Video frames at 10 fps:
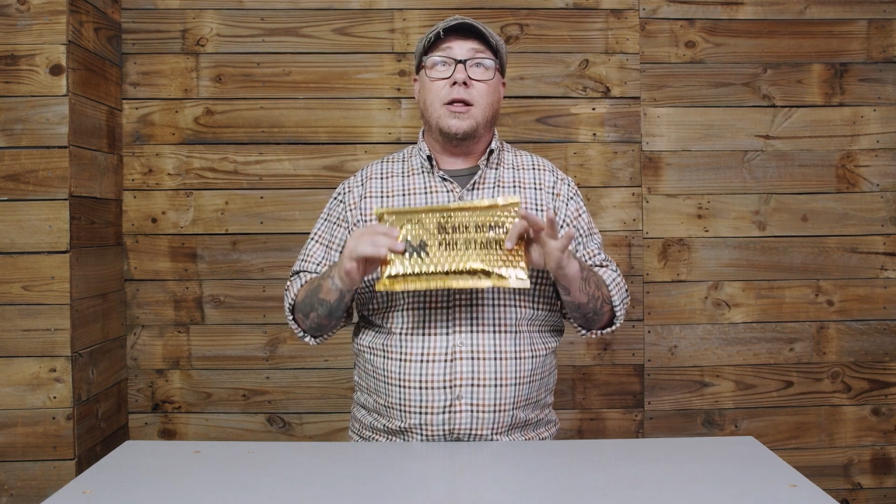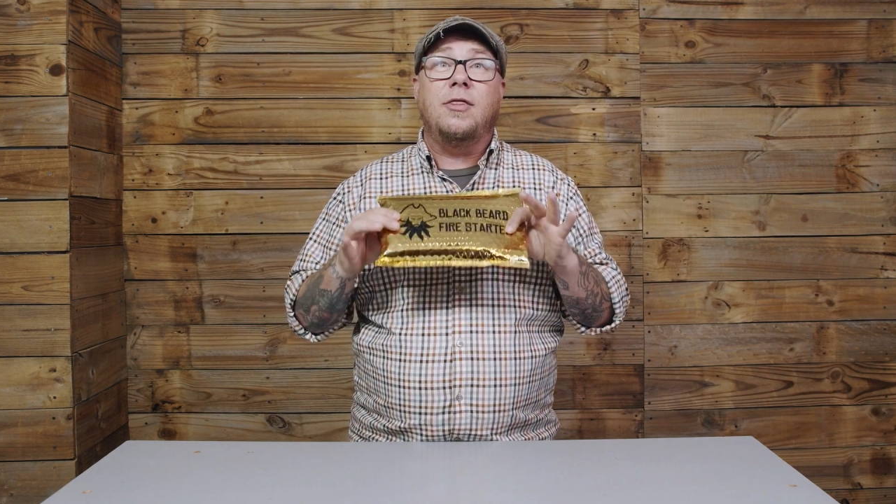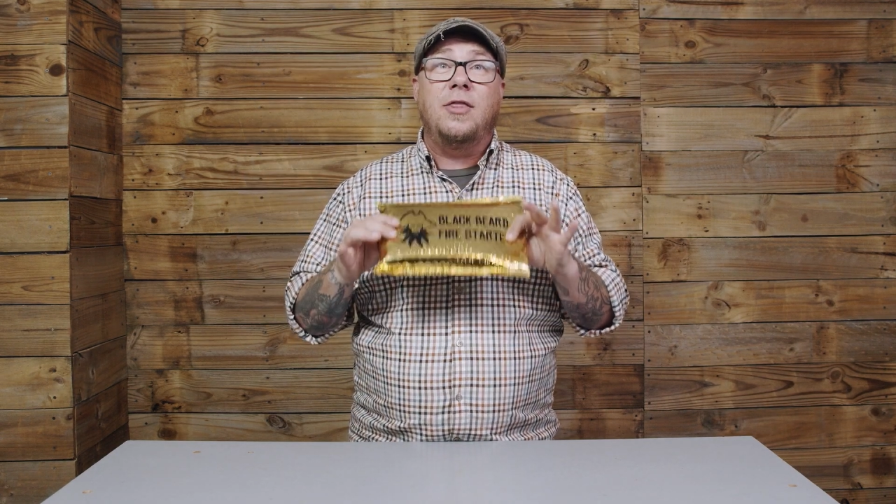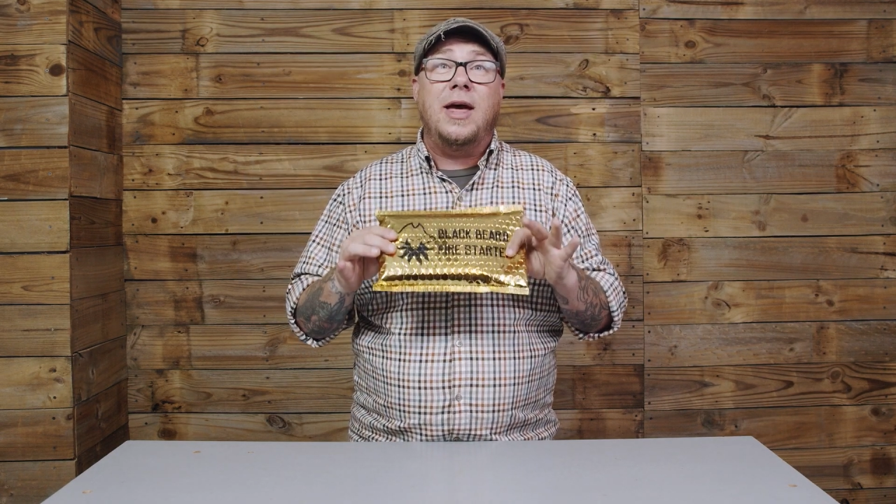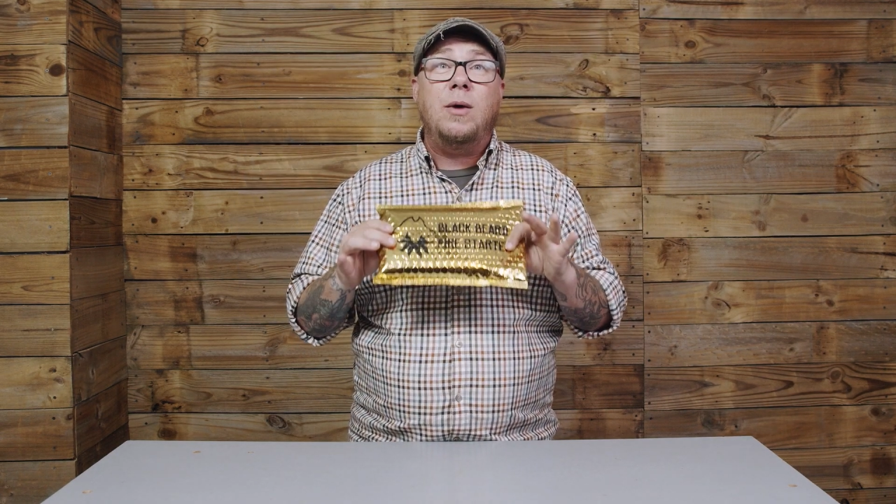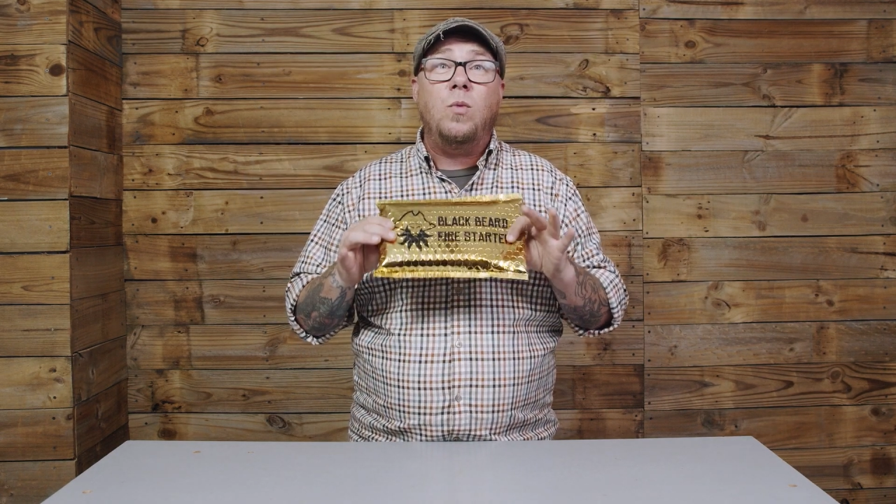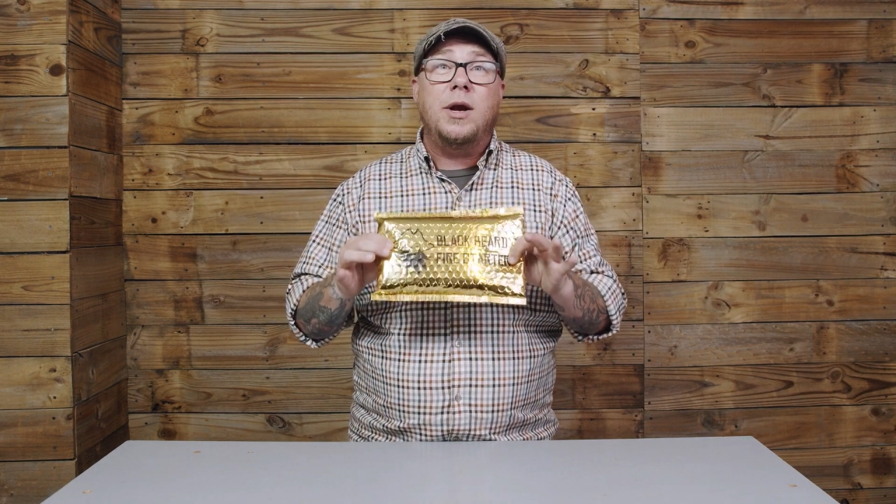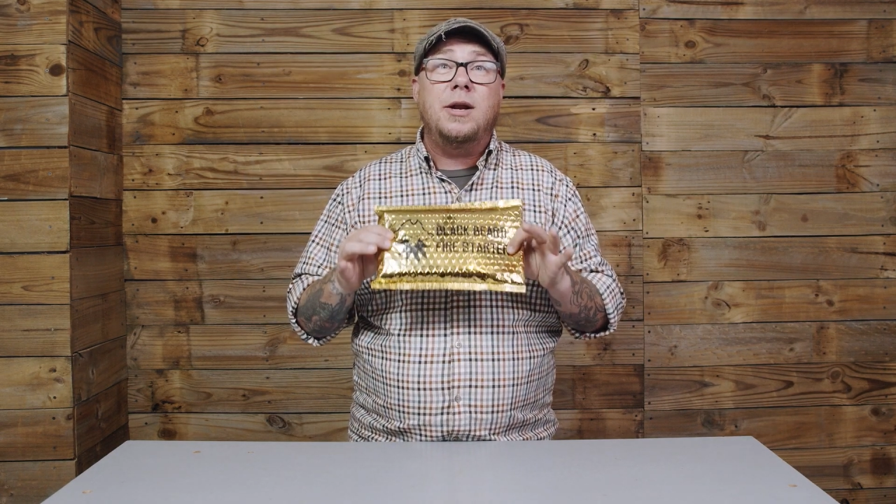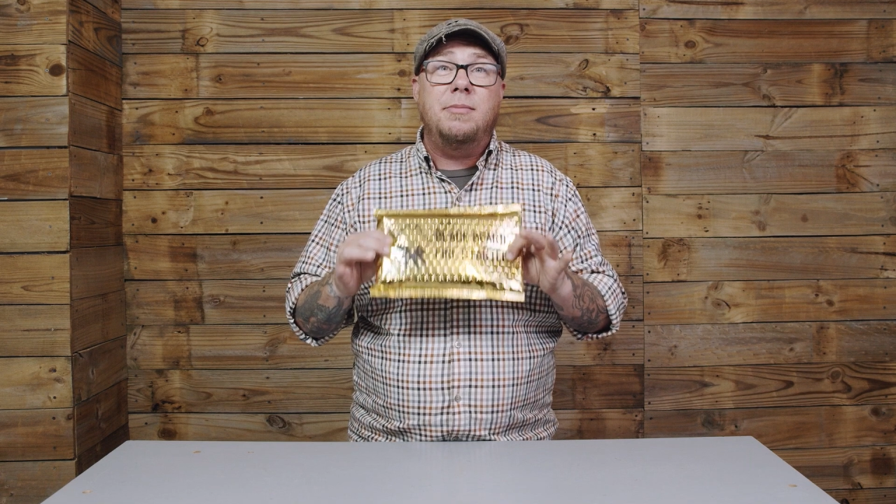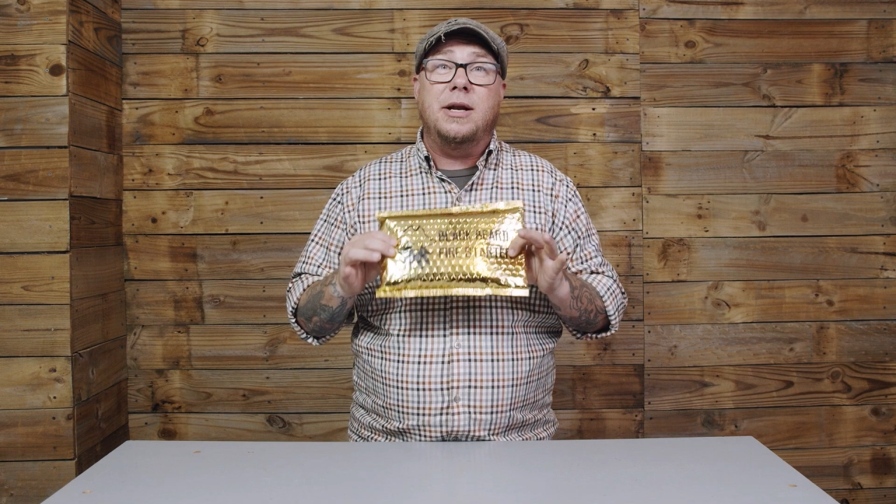They
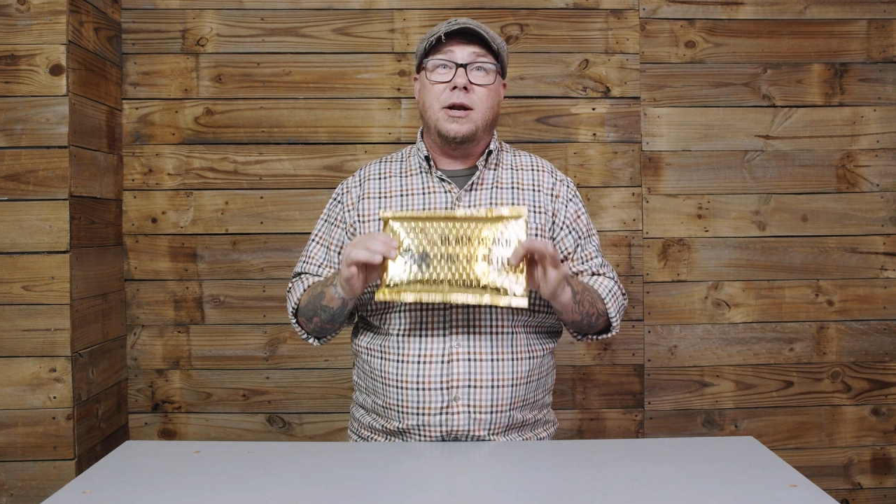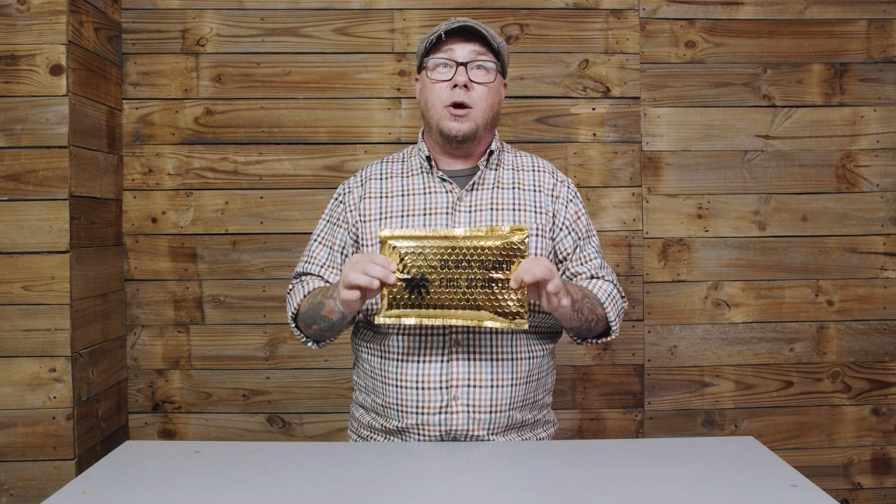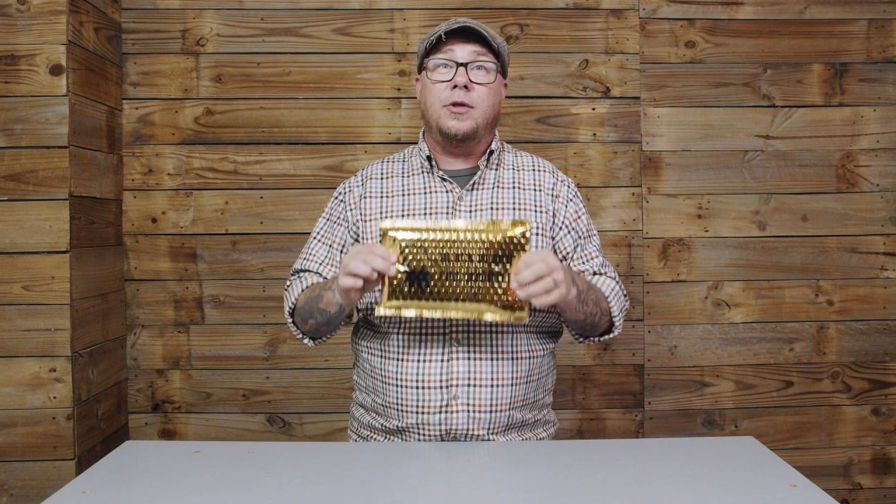wanted me to know